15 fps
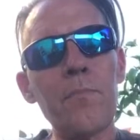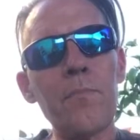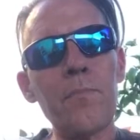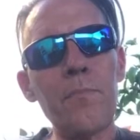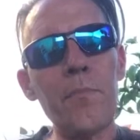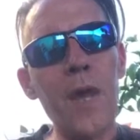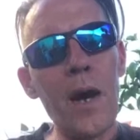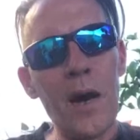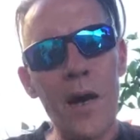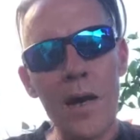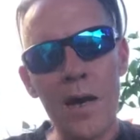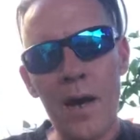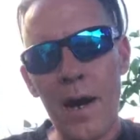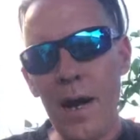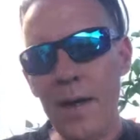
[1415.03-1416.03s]

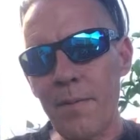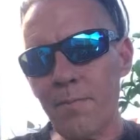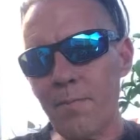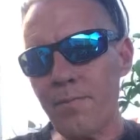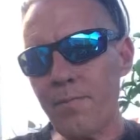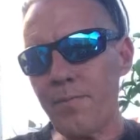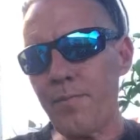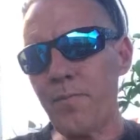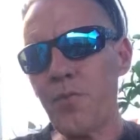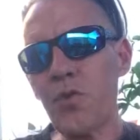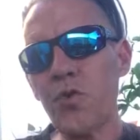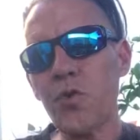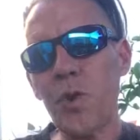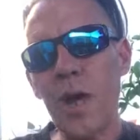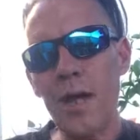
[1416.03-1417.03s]
I
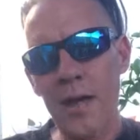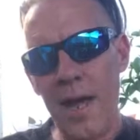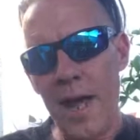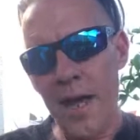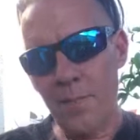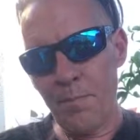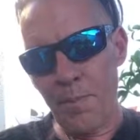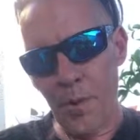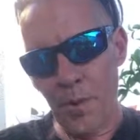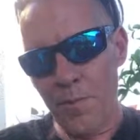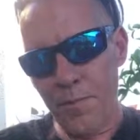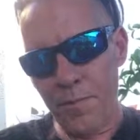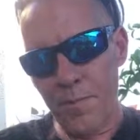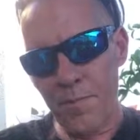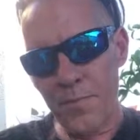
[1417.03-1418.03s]
tried to add both.
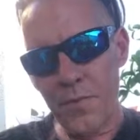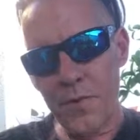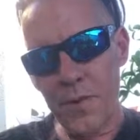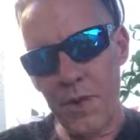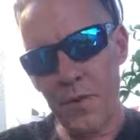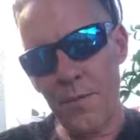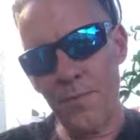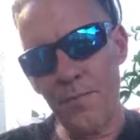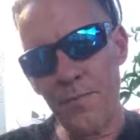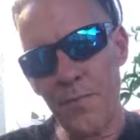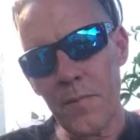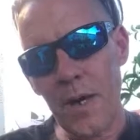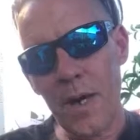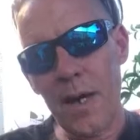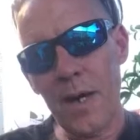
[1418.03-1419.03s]
So
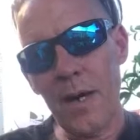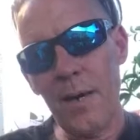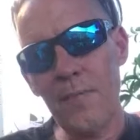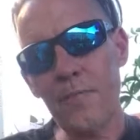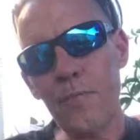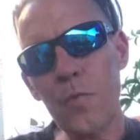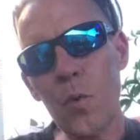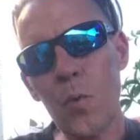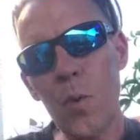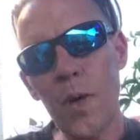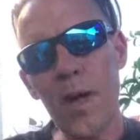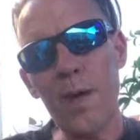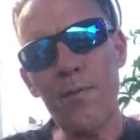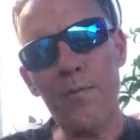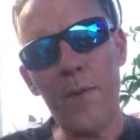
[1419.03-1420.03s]
what I
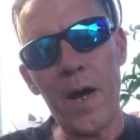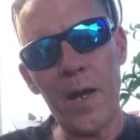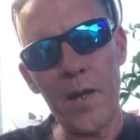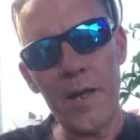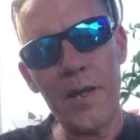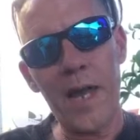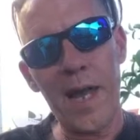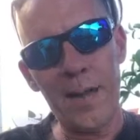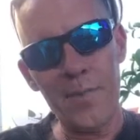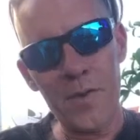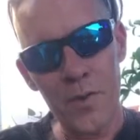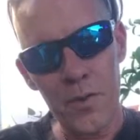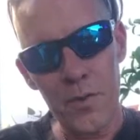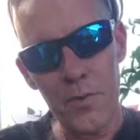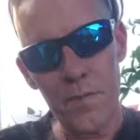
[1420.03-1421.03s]
finally came
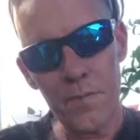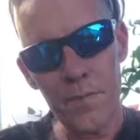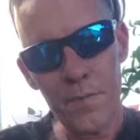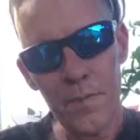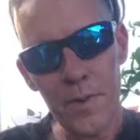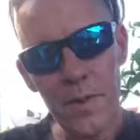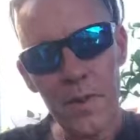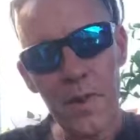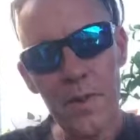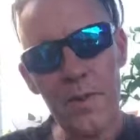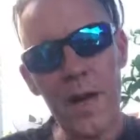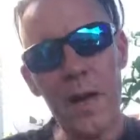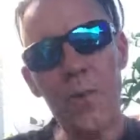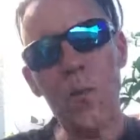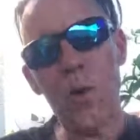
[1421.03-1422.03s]
to
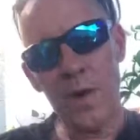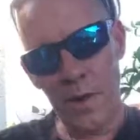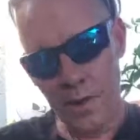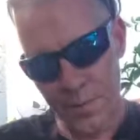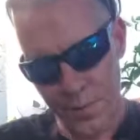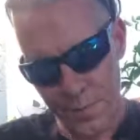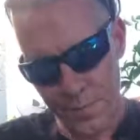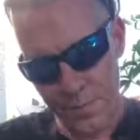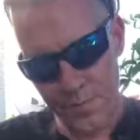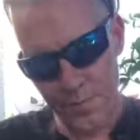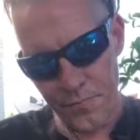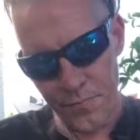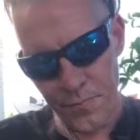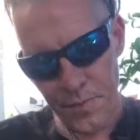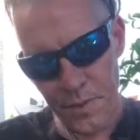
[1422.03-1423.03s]
that works
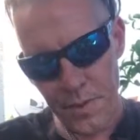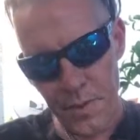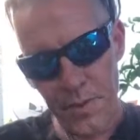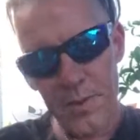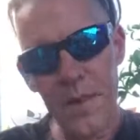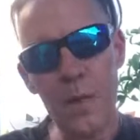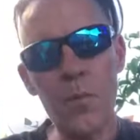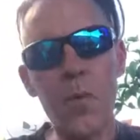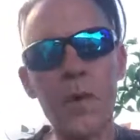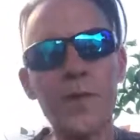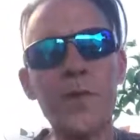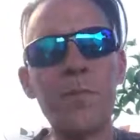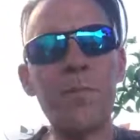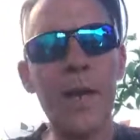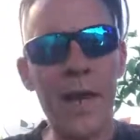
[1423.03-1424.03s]

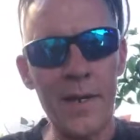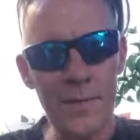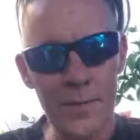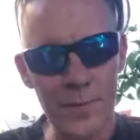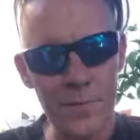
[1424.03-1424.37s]
best.